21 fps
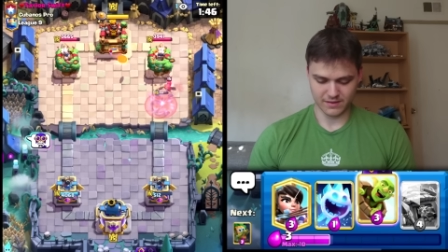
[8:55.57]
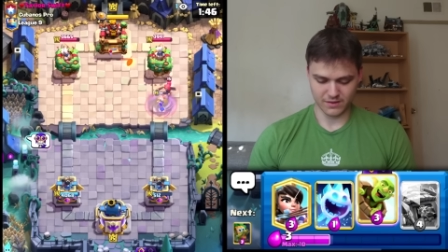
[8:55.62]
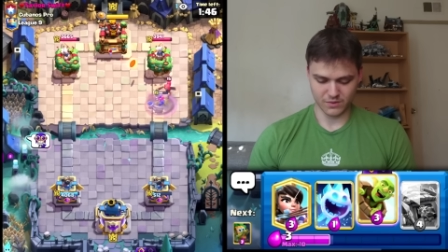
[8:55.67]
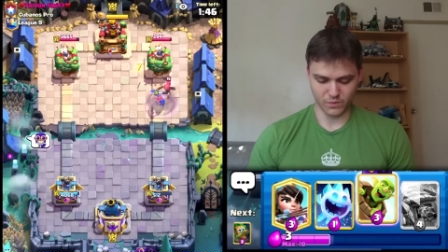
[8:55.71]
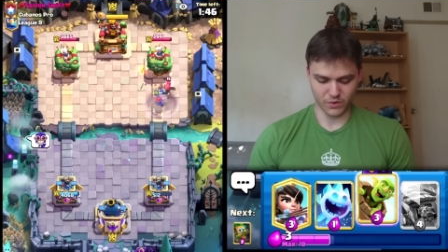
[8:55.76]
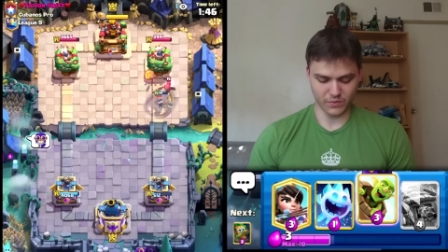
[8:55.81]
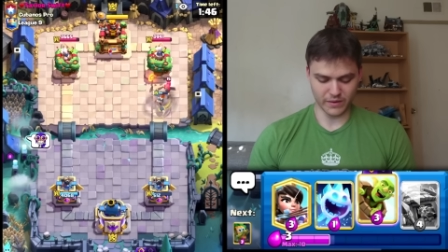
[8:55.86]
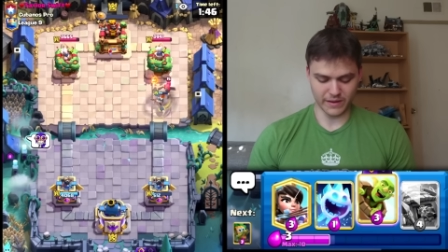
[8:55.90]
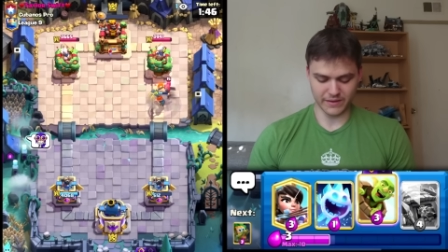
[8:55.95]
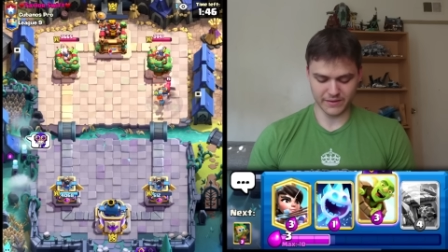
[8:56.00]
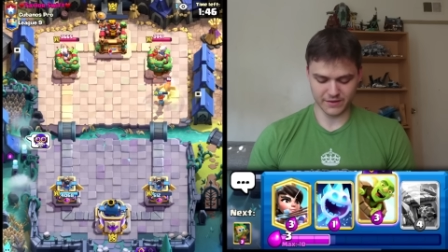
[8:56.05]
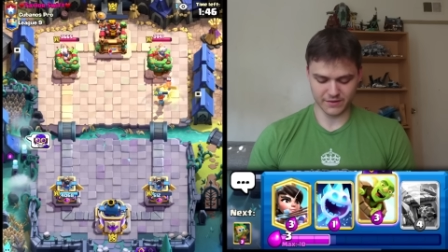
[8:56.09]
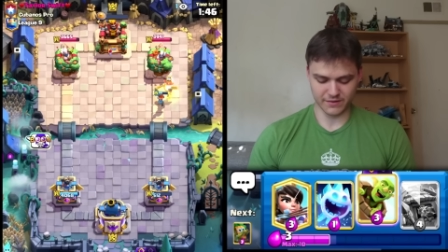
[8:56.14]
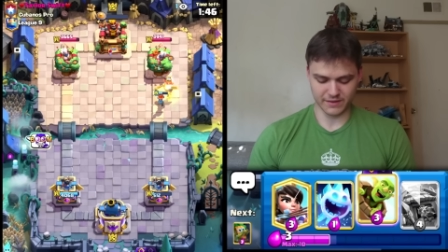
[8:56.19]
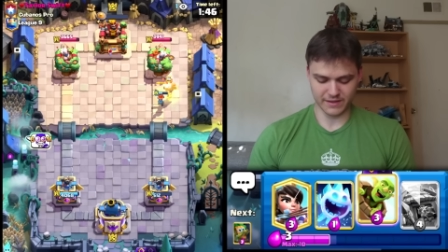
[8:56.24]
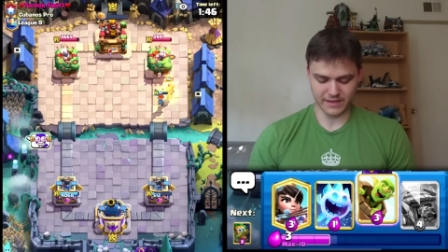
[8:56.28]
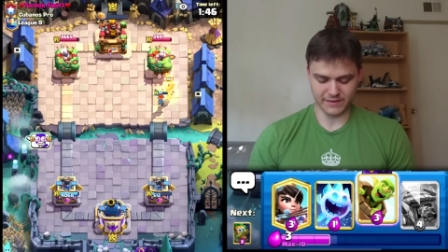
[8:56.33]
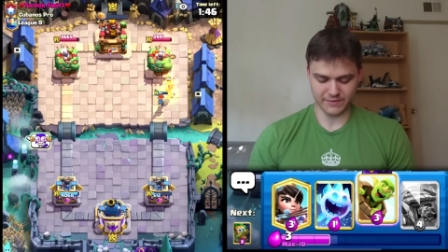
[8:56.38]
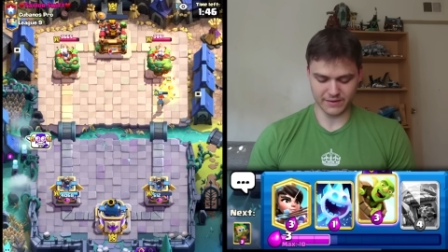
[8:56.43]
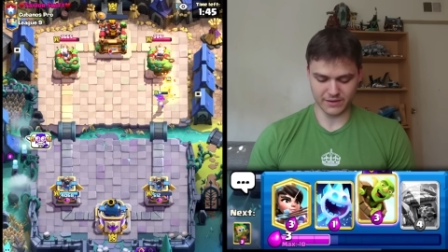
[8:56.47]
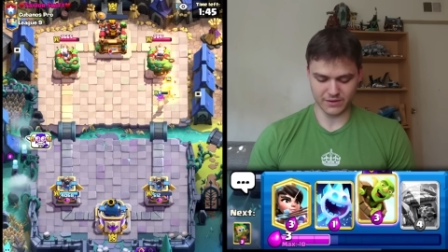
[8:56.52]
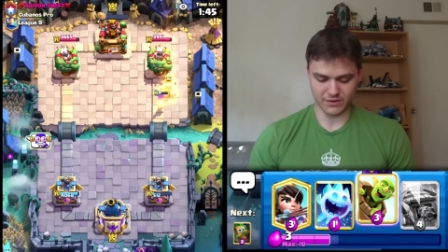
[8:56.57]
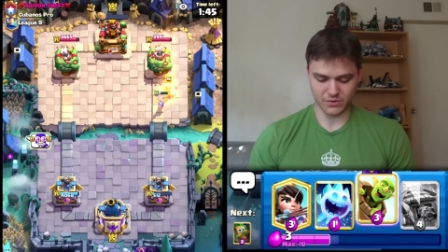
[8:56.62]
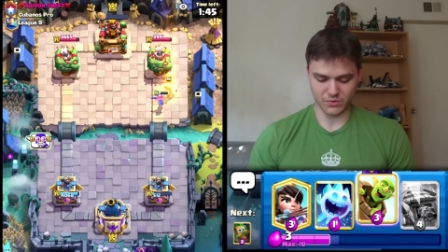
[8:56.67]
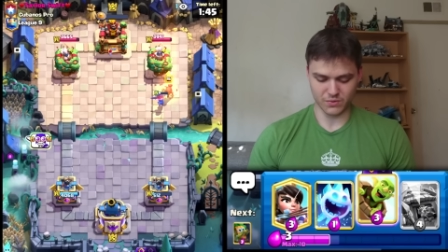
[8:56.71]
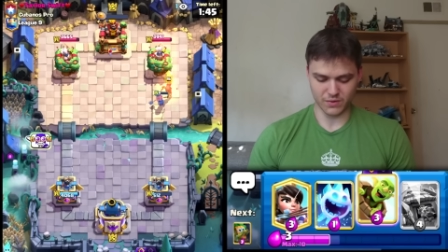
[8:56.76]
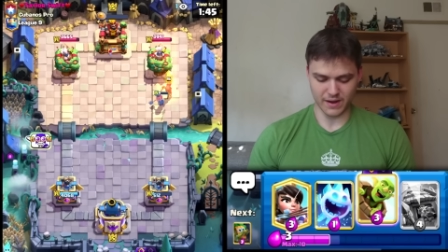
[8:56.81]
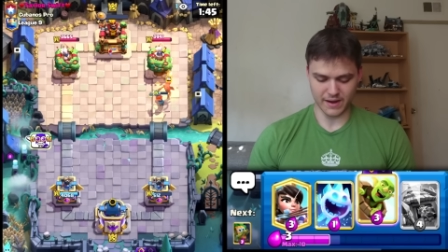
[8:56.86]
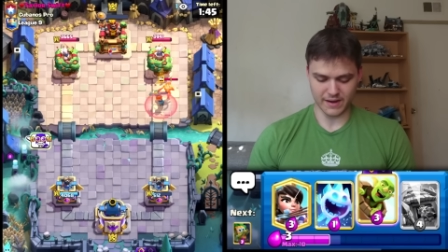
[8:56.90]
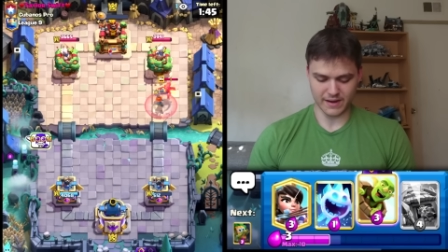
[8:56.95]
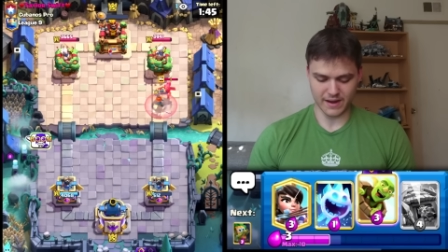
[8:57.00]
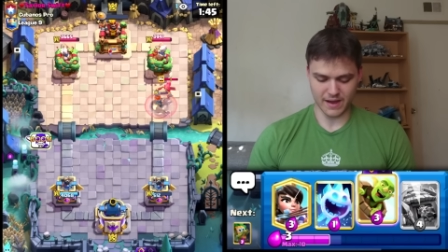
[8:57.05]
What do I literally even do
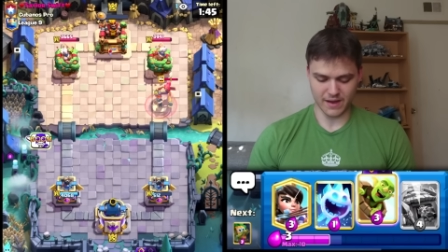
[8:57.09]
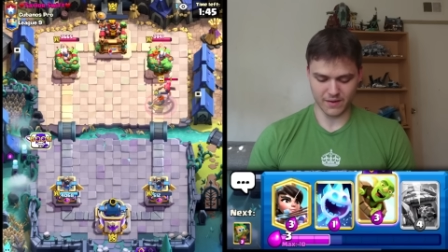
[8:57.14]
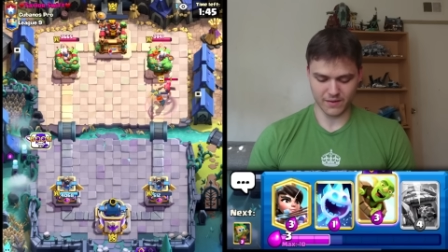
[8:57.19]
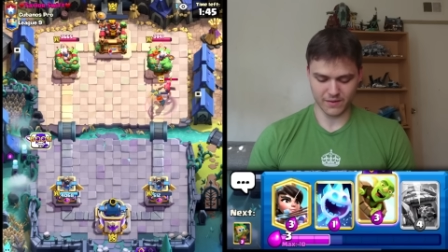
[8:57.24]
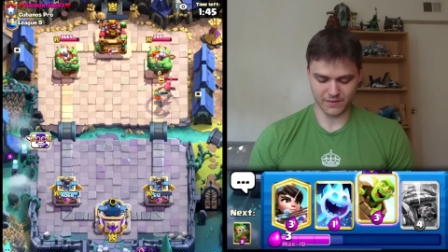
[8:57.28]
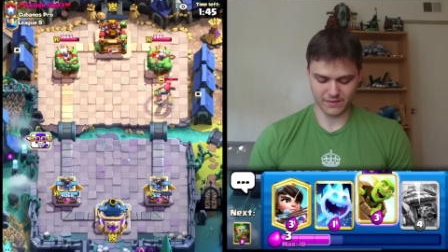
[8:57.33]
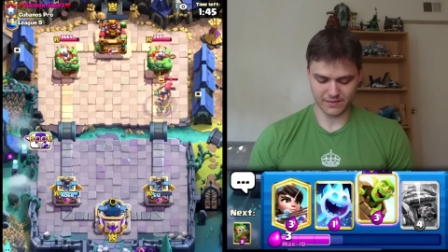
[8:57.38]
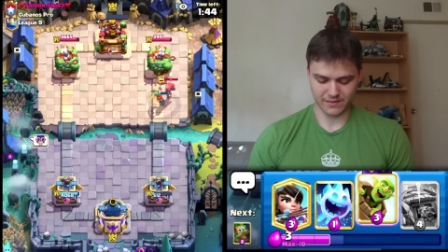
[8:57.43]
right now?